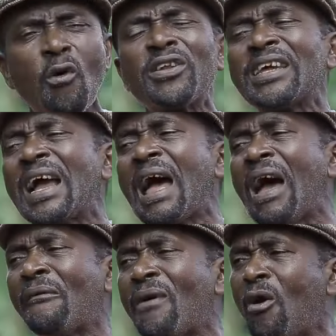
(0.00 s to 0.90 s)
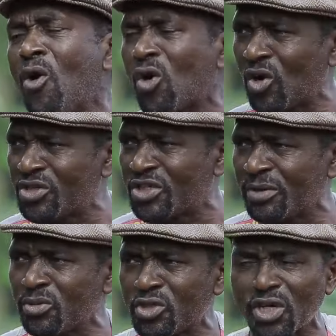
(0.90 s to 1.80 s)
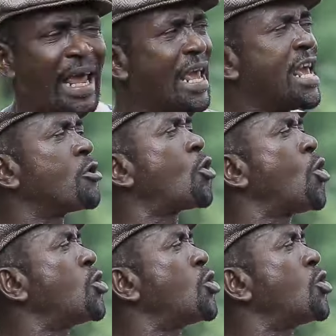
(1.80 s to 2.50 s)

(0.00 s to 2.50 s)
forwarding our own contribution in